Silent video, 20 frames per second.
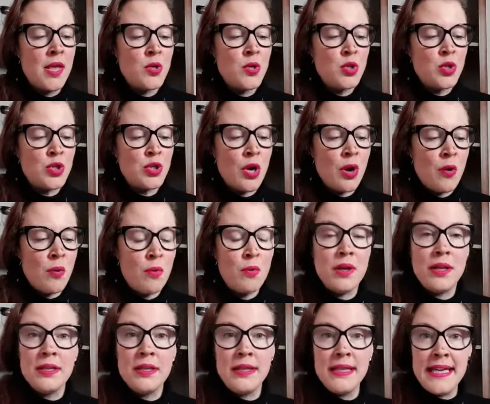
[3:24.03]
So
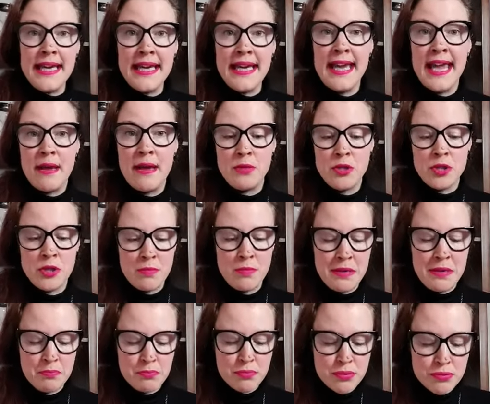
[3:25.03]
Lee came to
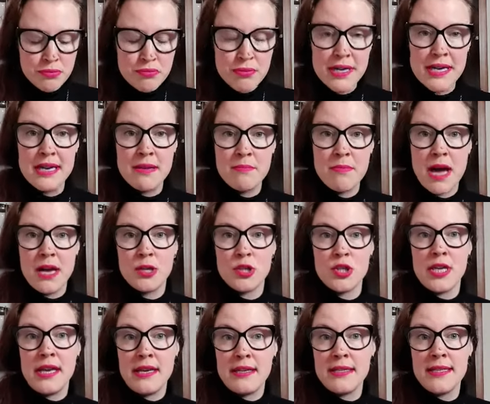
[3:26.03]
me pretty much
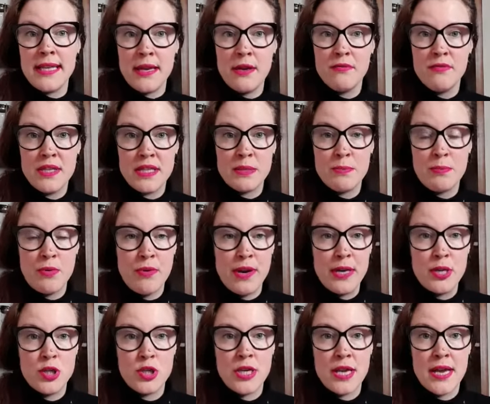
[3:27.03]
in a state of
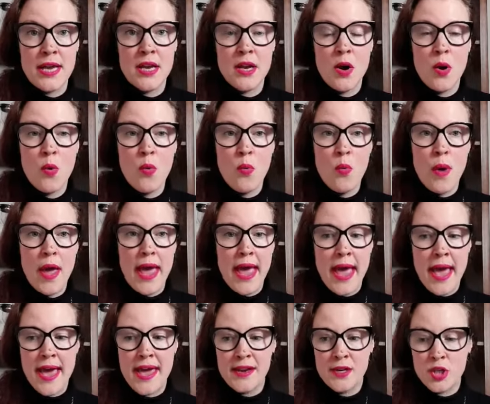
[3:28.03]
desperation
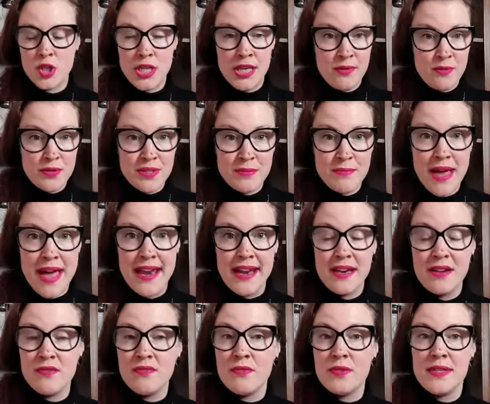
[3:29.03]
where she was
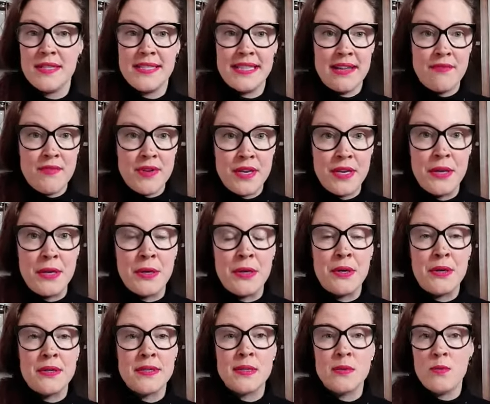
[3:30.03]
married for seven
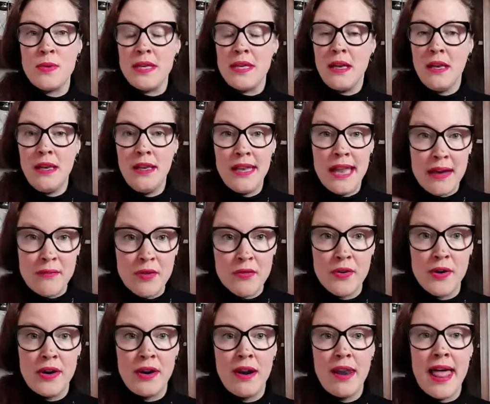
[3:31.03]
years with the love of
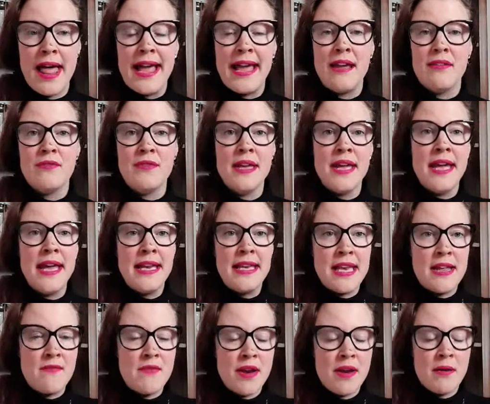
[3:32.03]
her life.
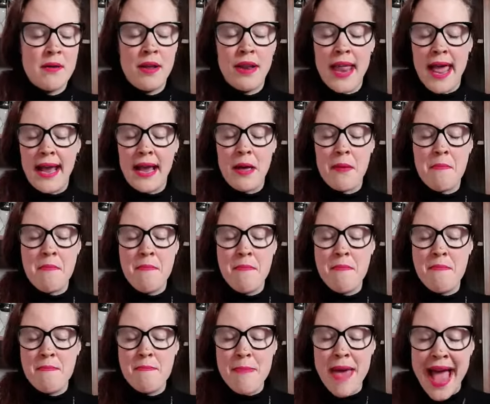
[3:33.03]
They were like
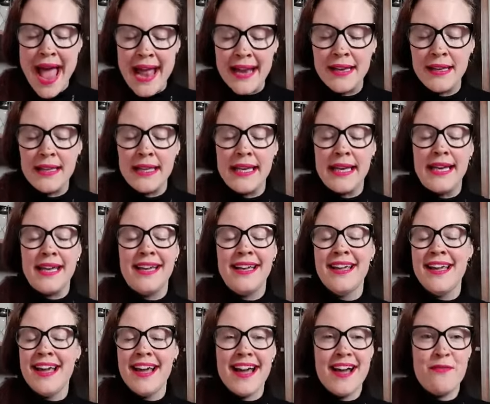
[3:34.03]
madly,
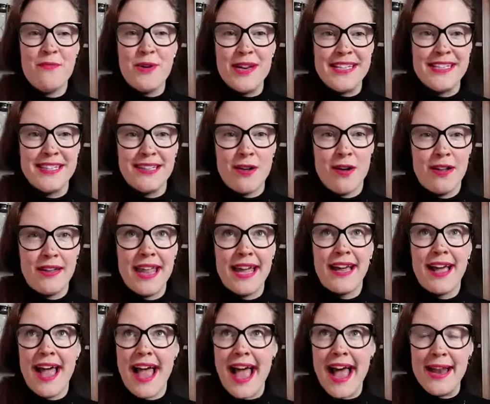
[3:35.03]
what is it called? Like
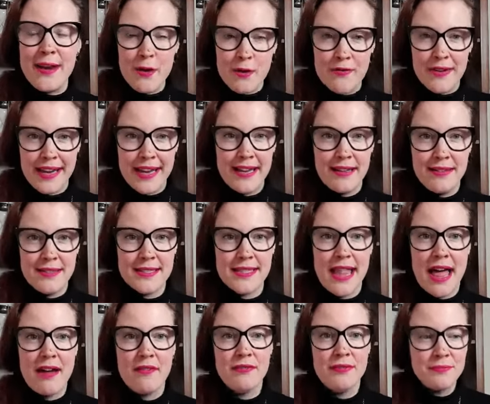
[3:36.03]
head over heels
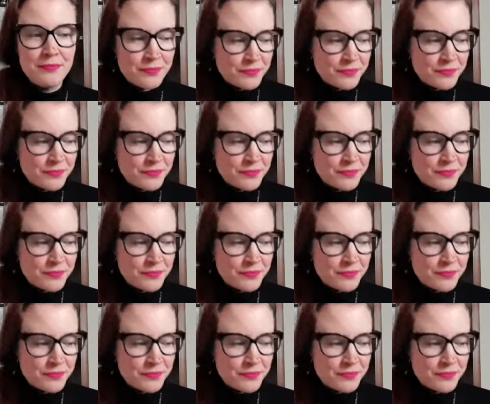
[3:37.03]
love.